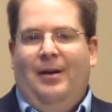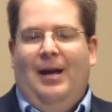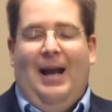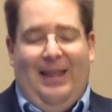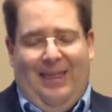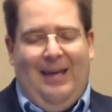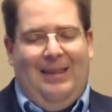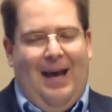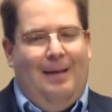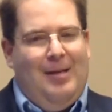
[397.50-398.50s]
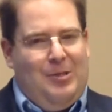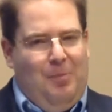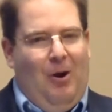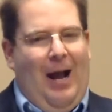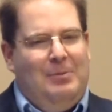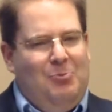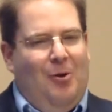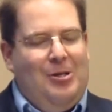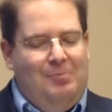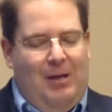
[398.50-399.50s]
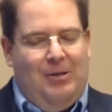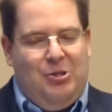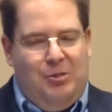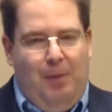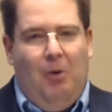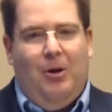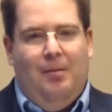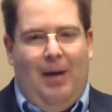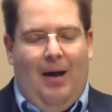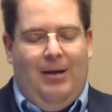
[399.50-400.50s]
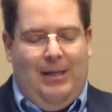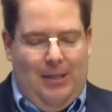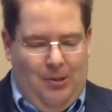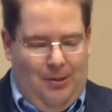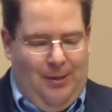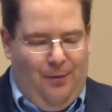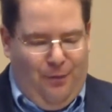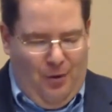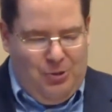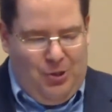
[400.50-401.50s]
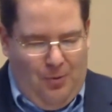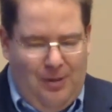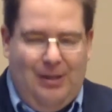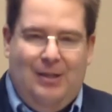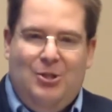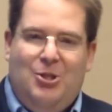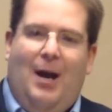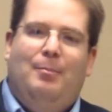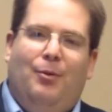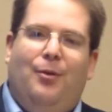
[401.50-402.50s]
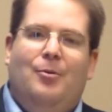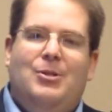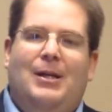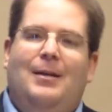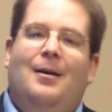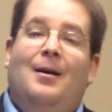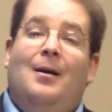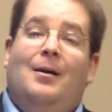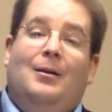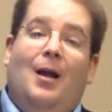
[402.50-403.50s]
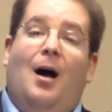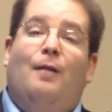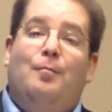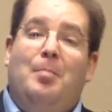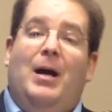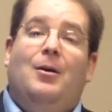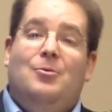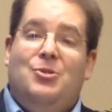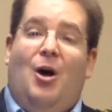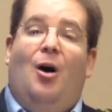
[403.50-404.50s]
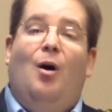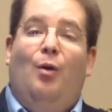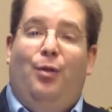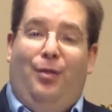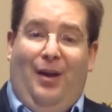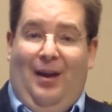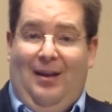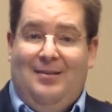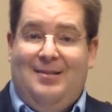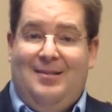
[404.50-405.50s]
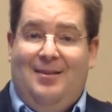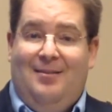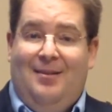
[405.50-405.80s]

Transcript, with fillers: And I think that is perhaps what is being spoken about here in 1 Corinthians chapter 13. Love bears all things.